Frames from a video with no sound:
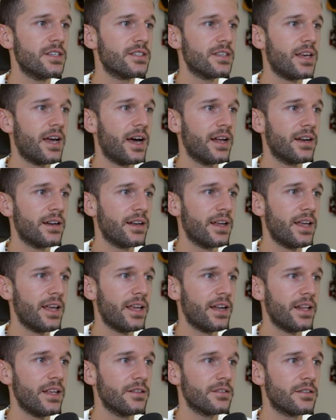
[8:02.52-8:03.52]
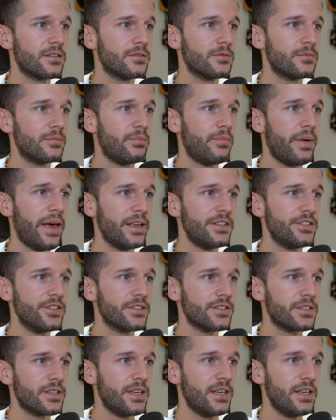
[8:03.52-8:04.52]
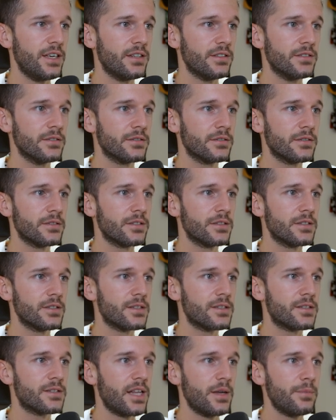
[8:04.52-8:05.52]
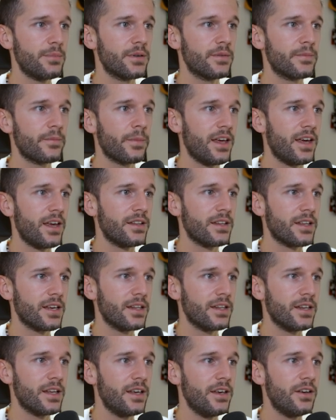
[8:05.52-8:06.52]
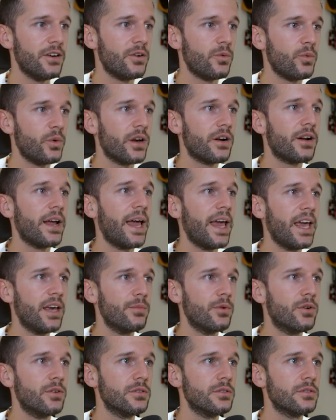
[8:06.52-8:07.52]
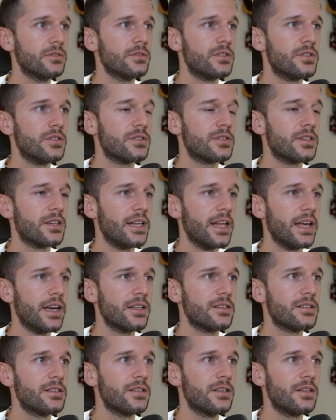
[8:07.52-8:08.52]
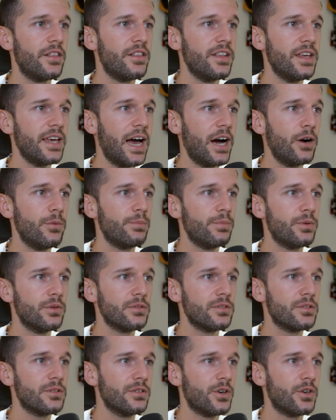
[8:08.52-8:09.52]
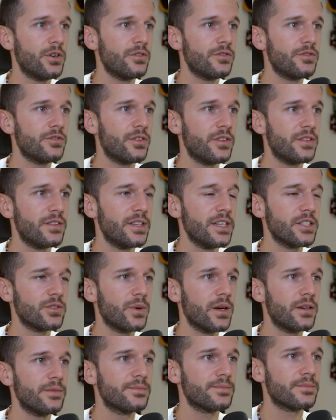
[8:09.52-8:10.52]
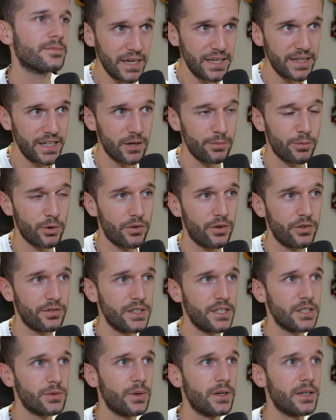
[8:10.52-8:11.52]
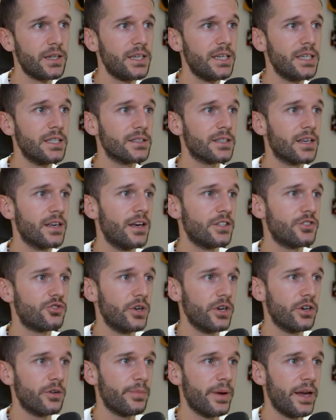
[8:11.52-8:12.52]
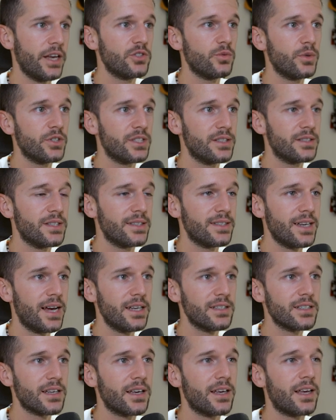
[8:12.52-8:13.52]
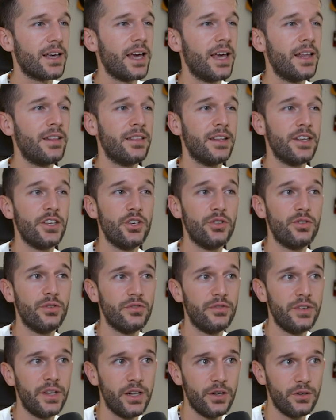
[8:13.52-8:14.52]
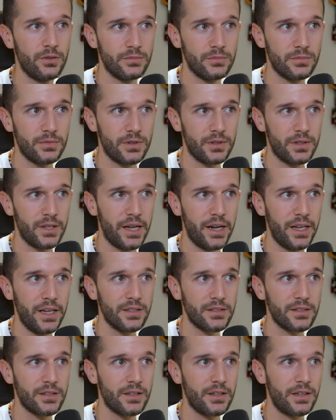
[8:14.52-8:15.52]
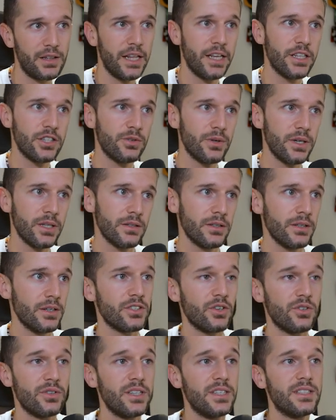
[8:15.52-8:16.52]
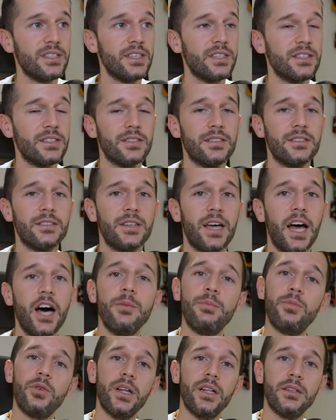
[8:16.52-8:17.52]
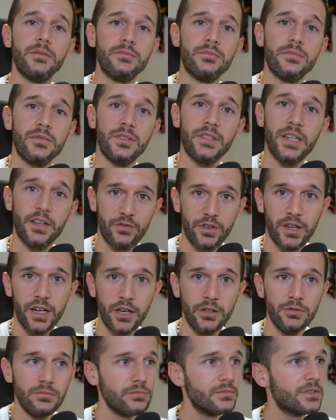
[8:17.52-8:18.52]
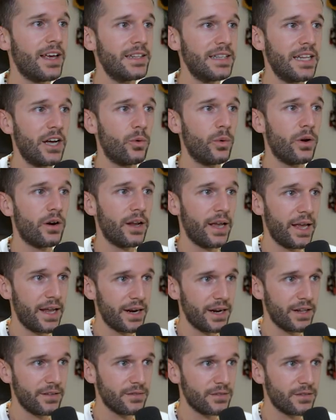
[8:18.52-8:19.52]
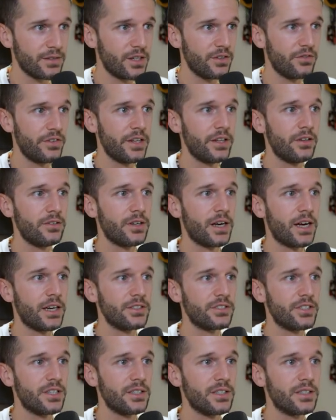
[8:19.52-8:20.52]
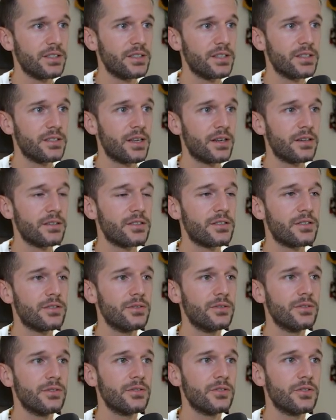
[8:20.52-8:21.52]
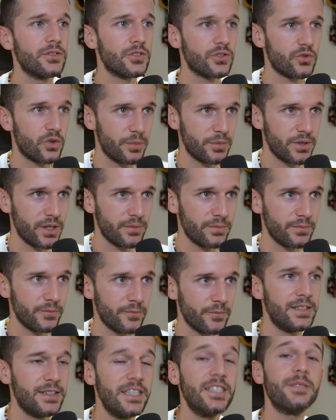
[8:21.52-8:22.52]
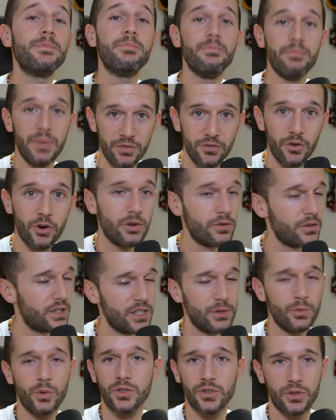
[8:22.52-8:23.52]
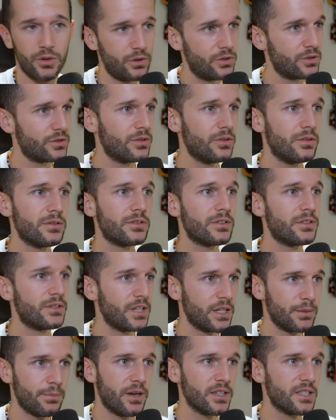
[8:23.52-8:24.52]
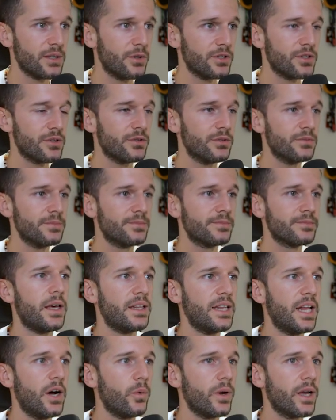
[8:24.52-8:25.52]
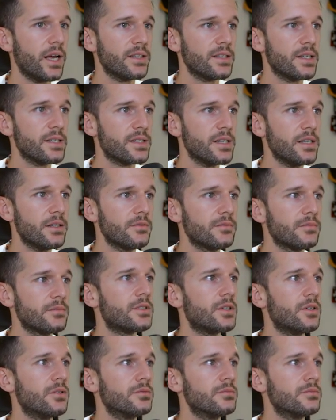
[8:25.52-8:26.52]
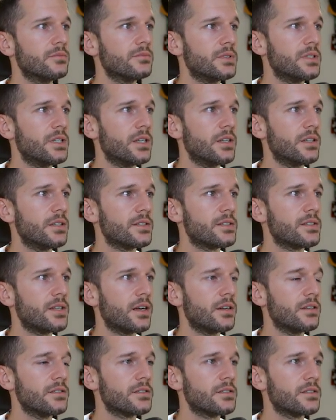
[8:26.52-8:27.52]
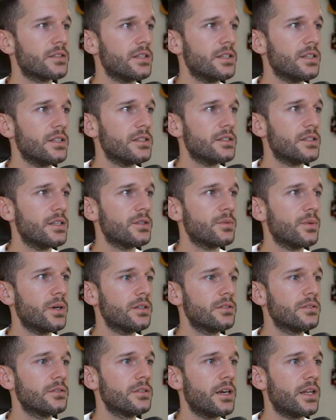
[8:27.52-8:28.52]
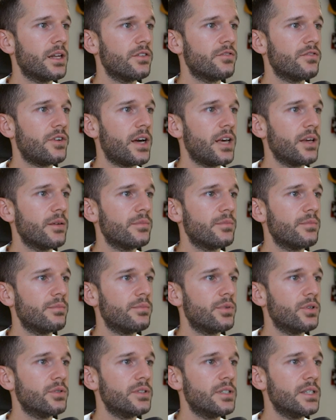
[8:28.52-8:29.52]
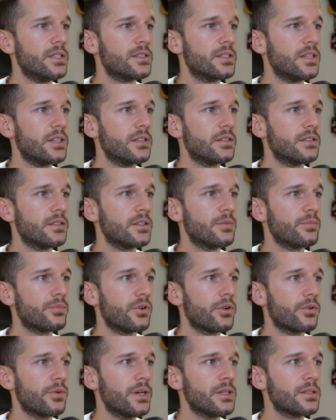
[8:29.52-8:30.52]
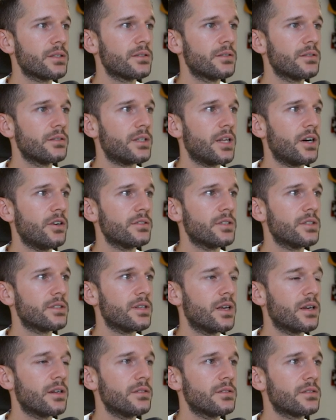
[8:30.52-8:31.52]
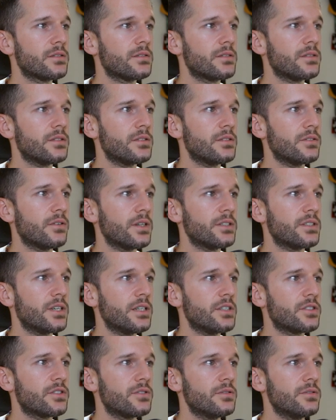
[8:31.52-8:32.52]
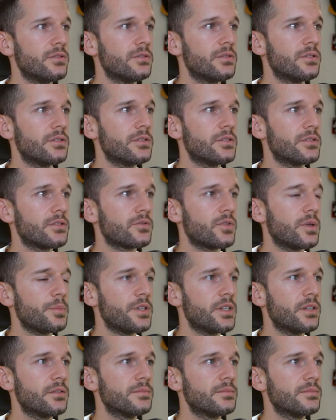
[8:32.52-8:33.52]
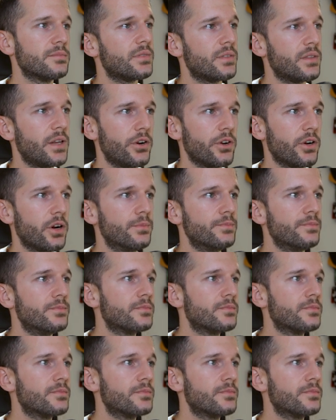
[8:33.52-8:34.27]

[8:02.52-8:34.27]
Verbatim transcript: is an edit pages in step, and in here we are able to select the output of this one, and the output of this one is trigger page, which is the task, and the YouTube video that is linked to it. So this is outputting the video, and now we are editing the video and changing the status to scripting. This before it was also not possible to do, and now we can test it. So the status is this one, and if I put this in in progress, now the status is going to change to scripting. There you go.